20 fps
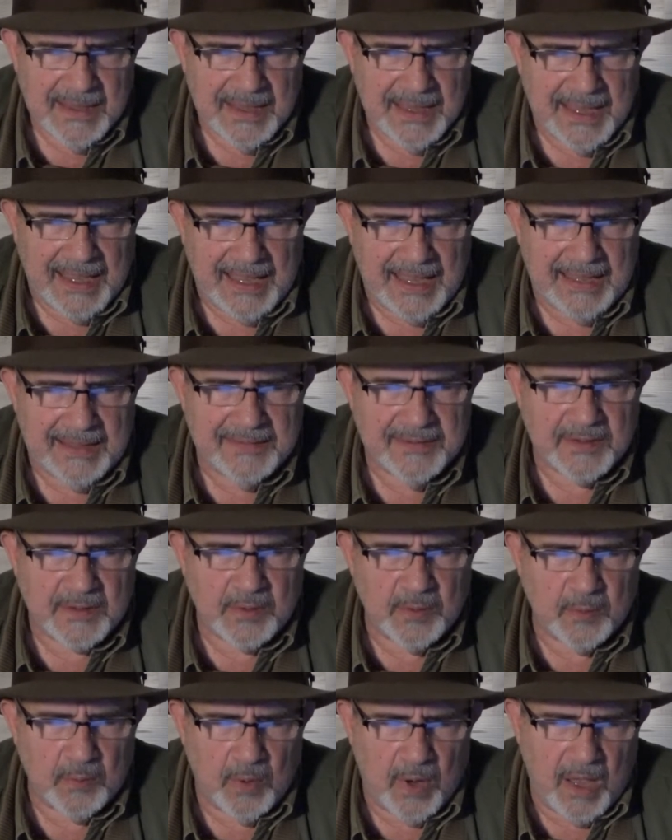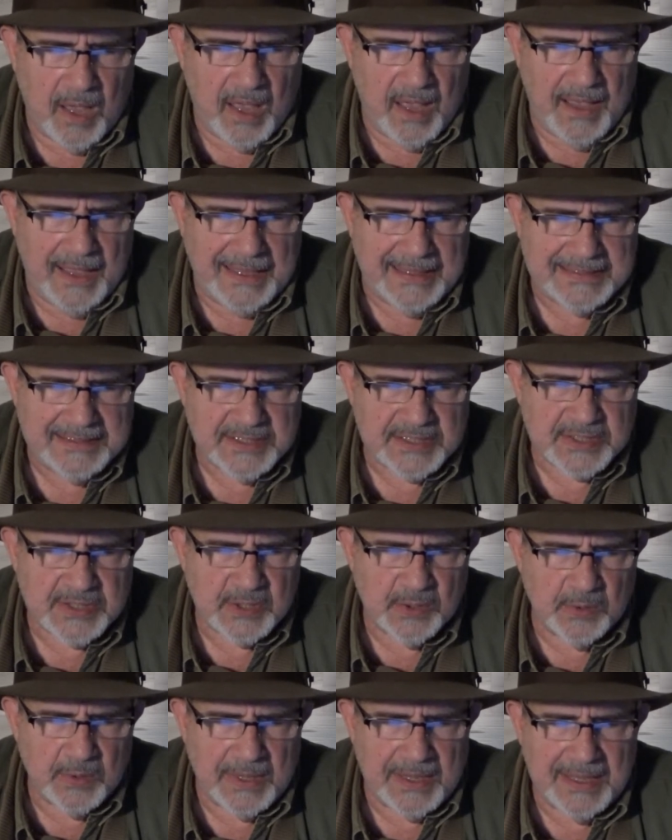And the Quran,
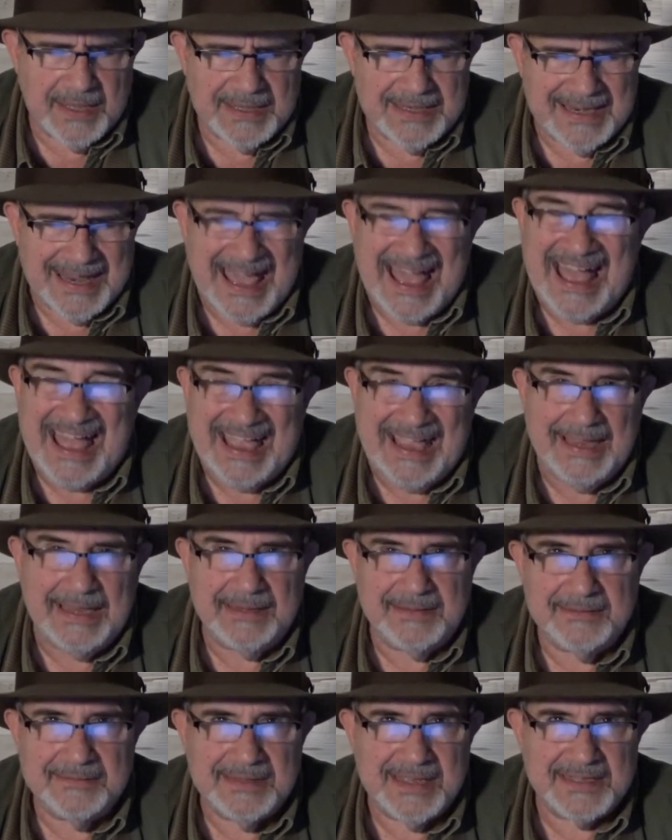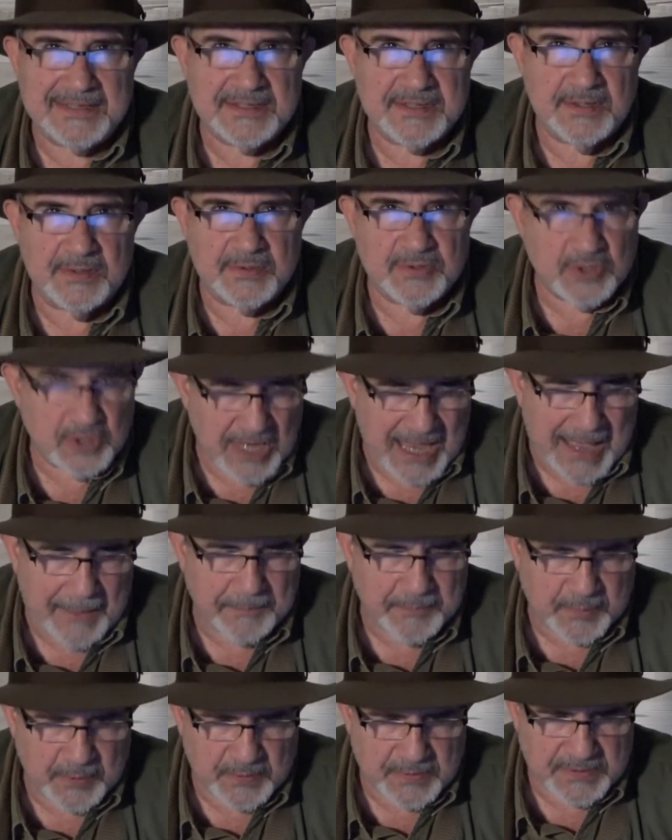Surah 9, that's their
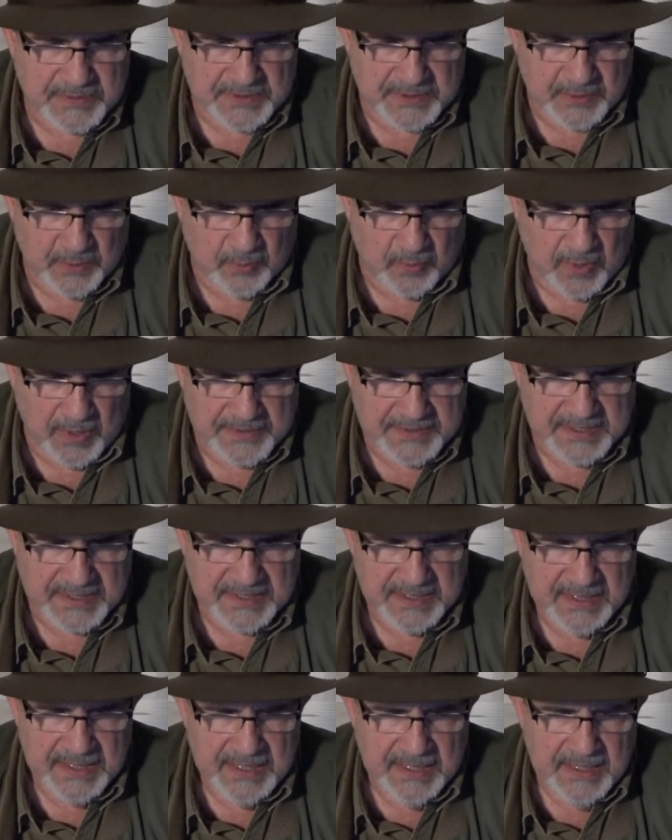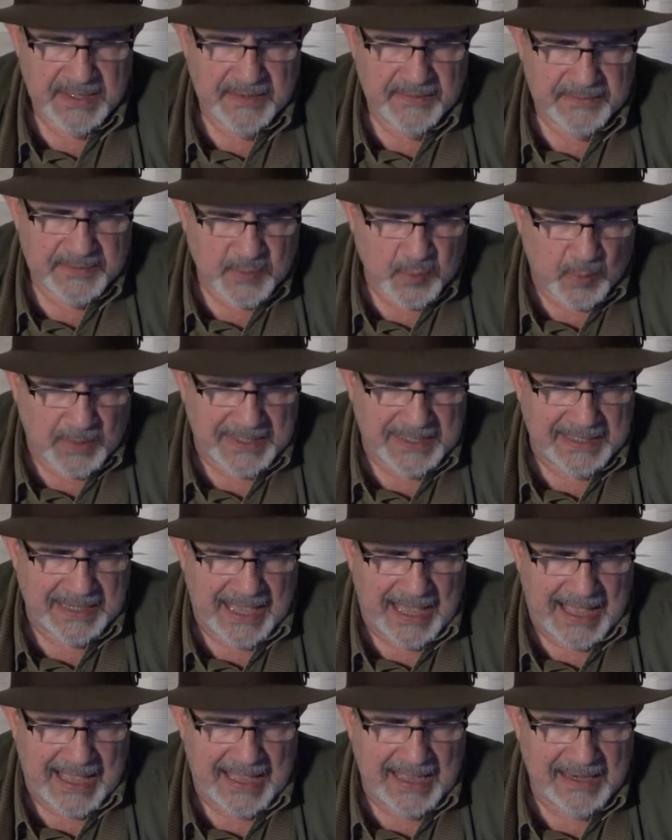chapters, surahs,
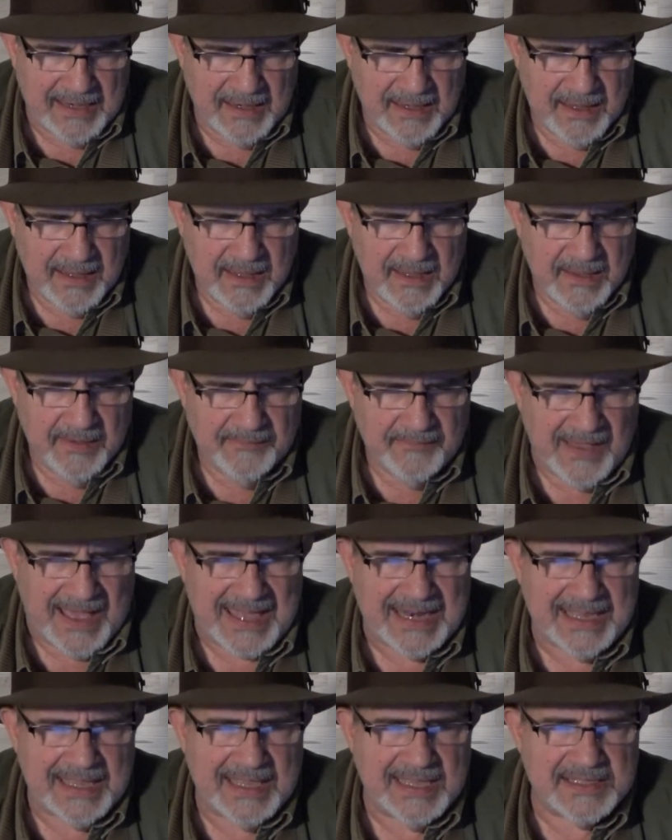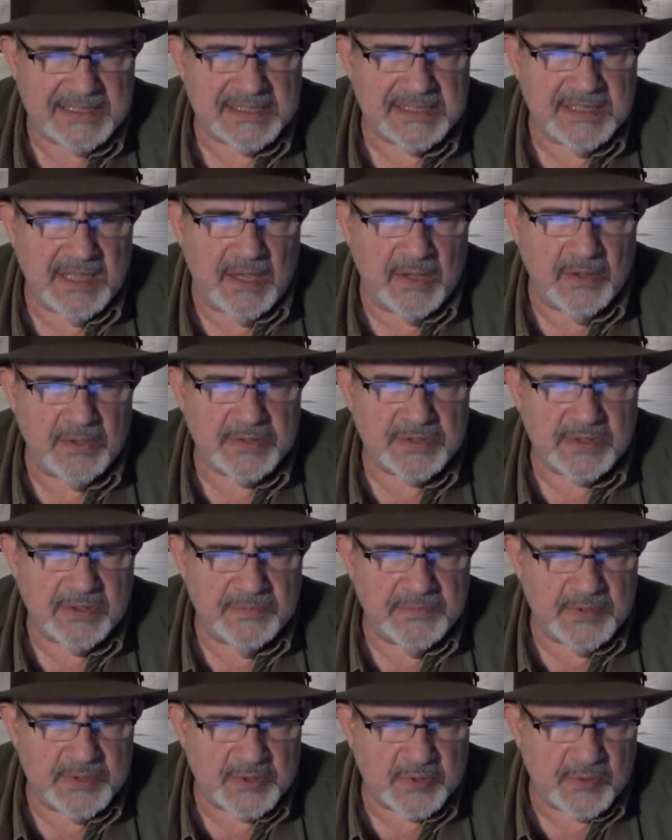29, fight against those
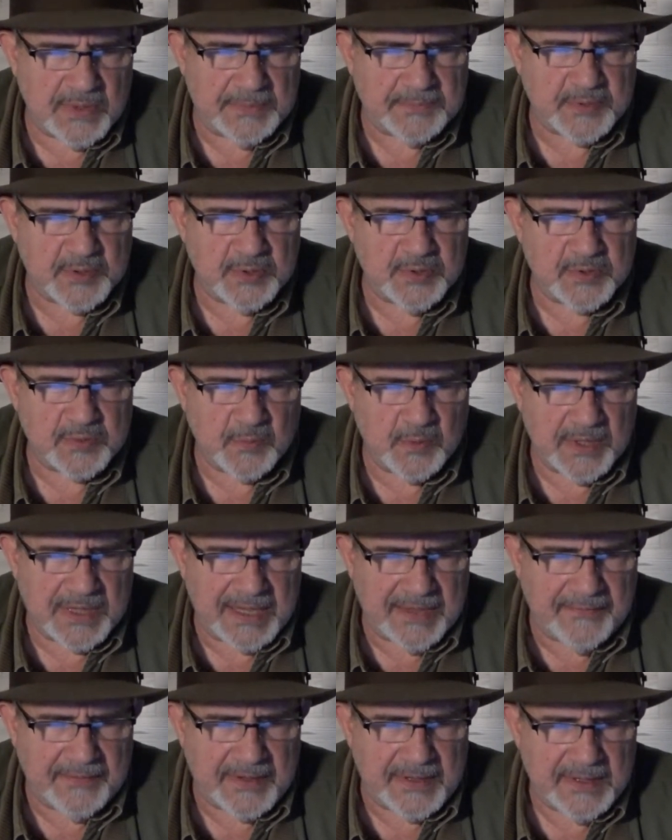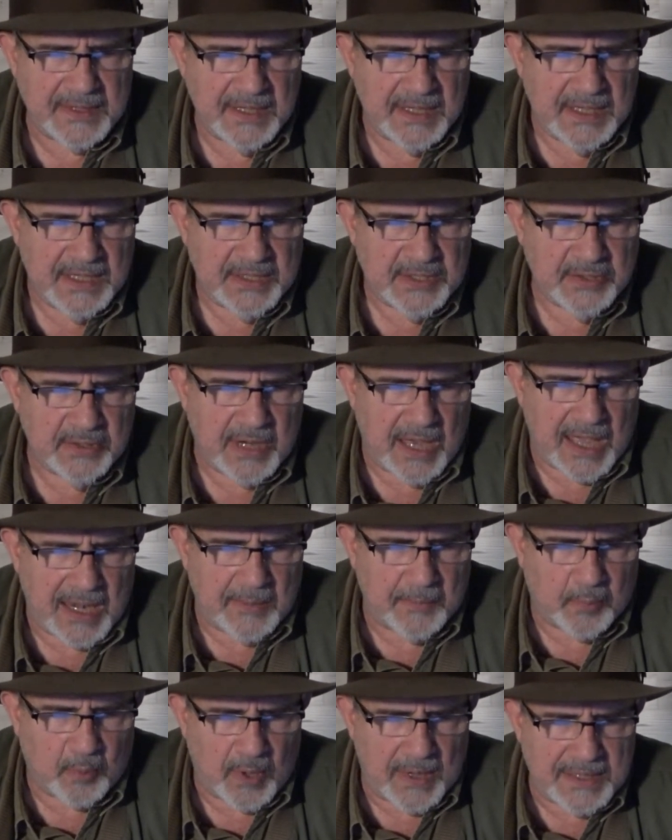whom the scriptures were given, do not
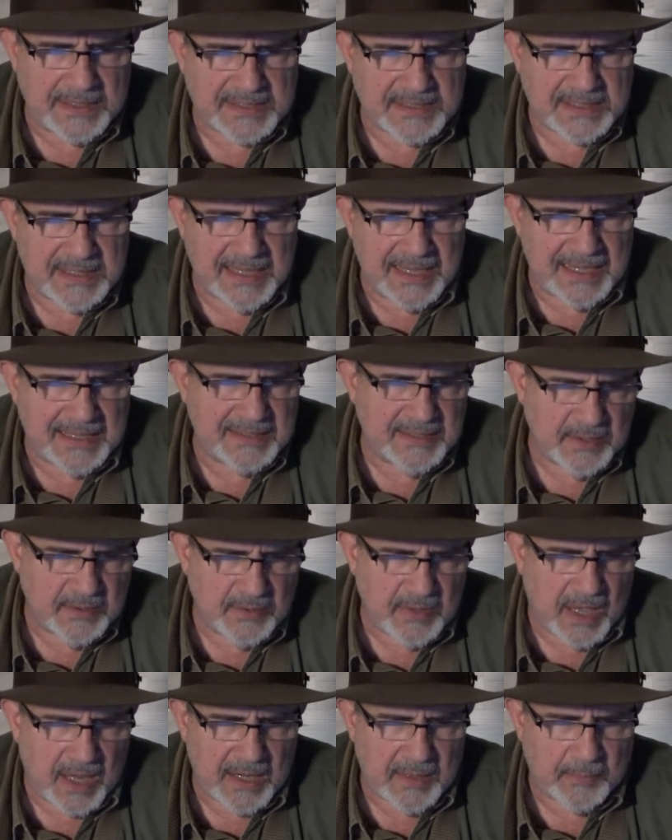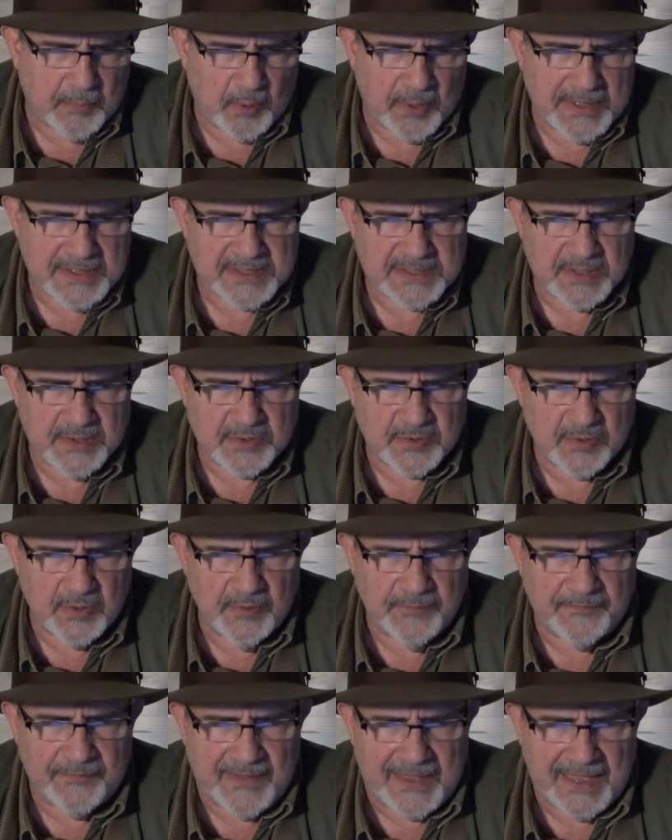embrace the, and do not embrace the
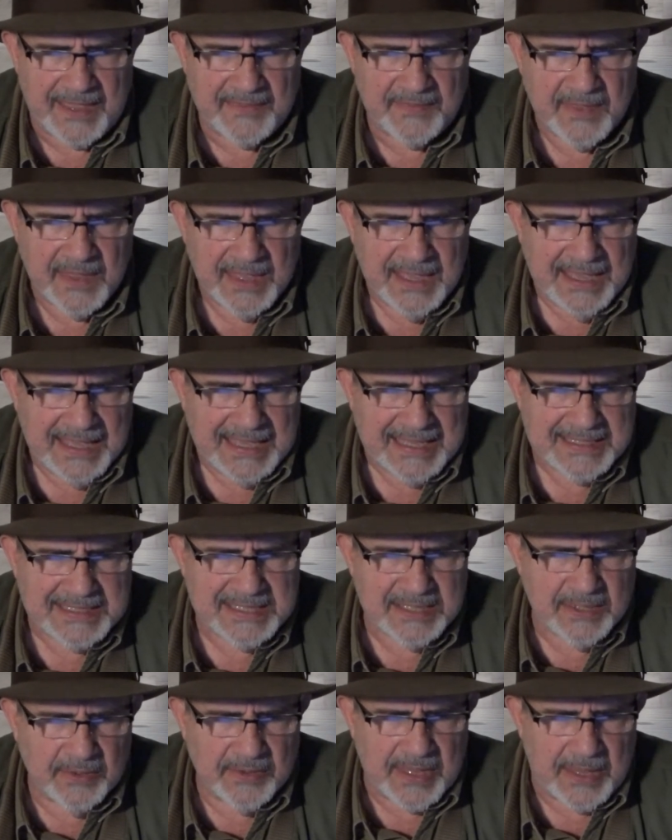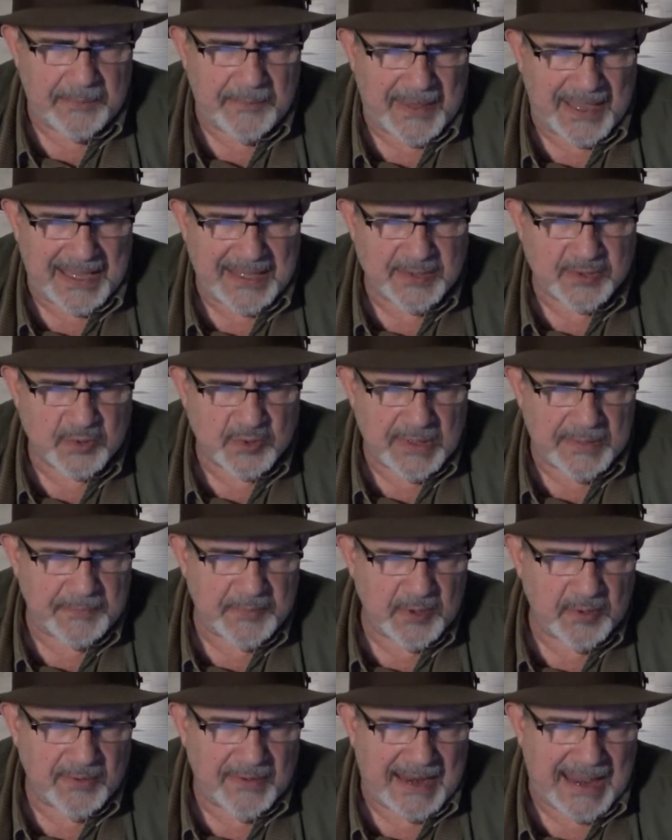true faith until they pay
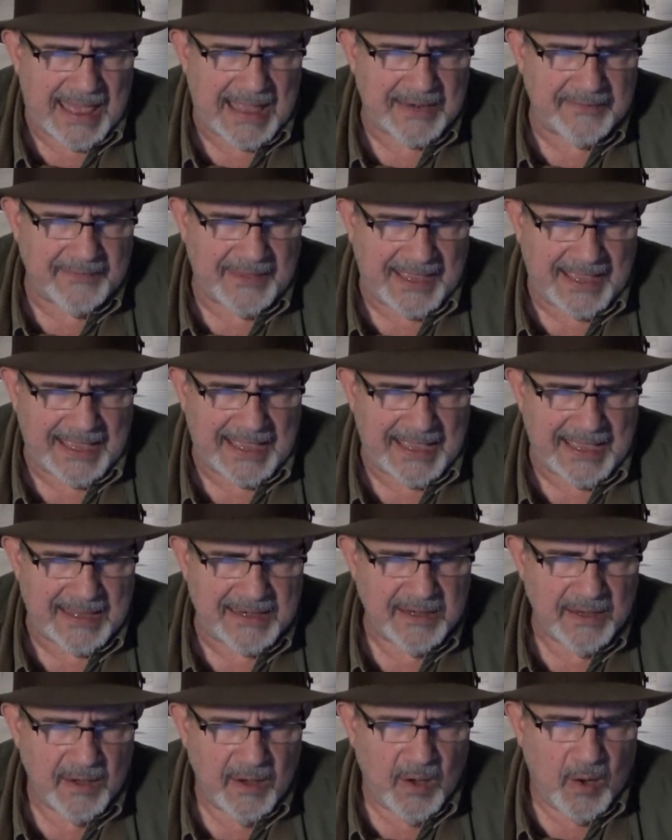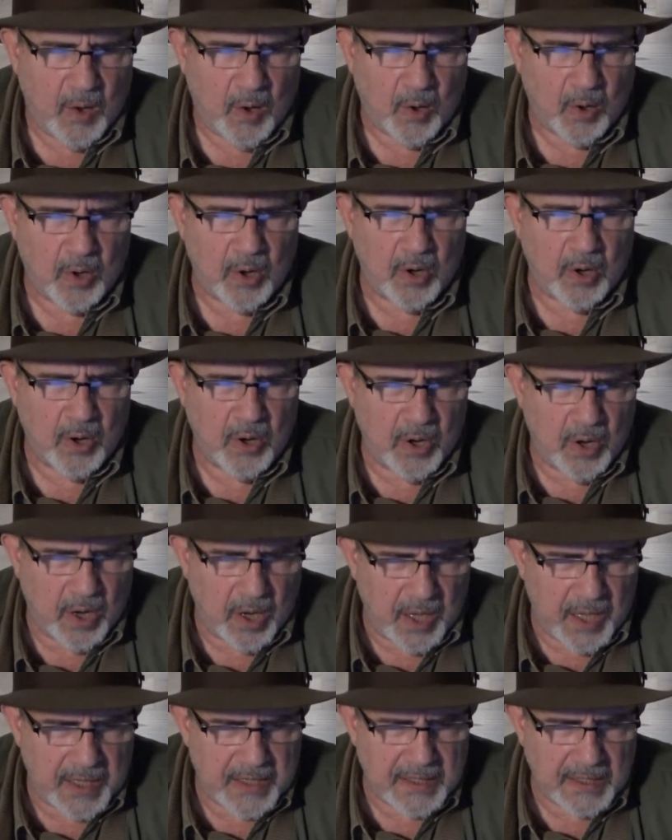tribute out of hand or are
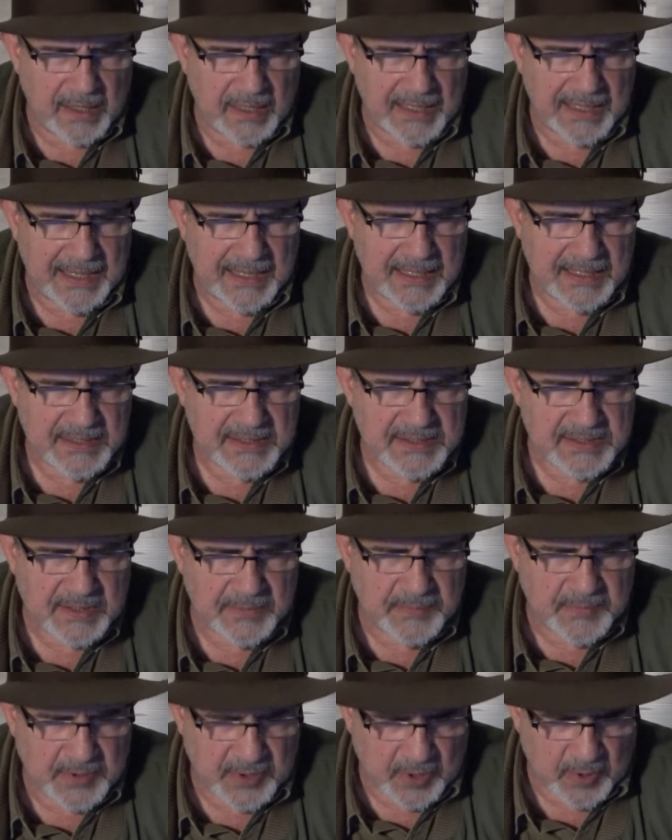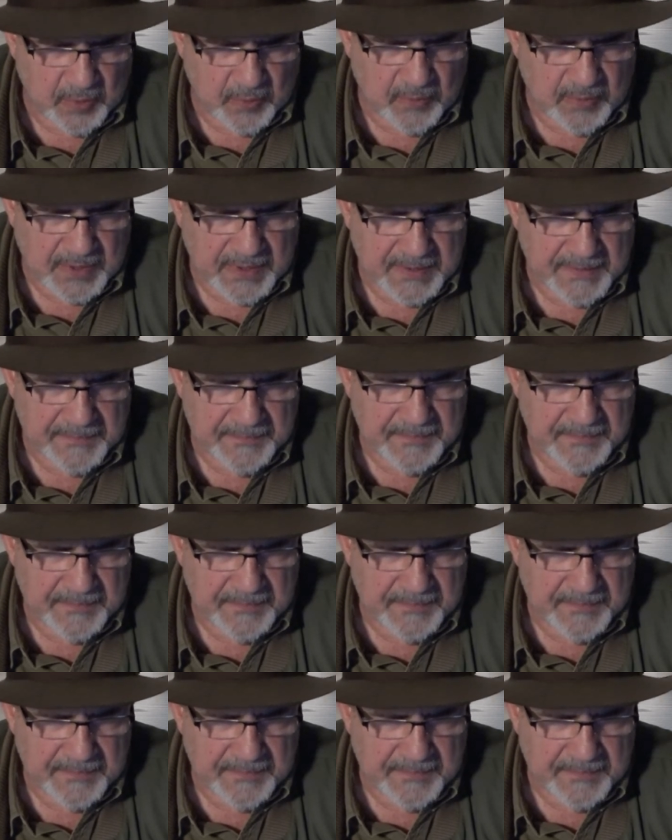utterly subdued.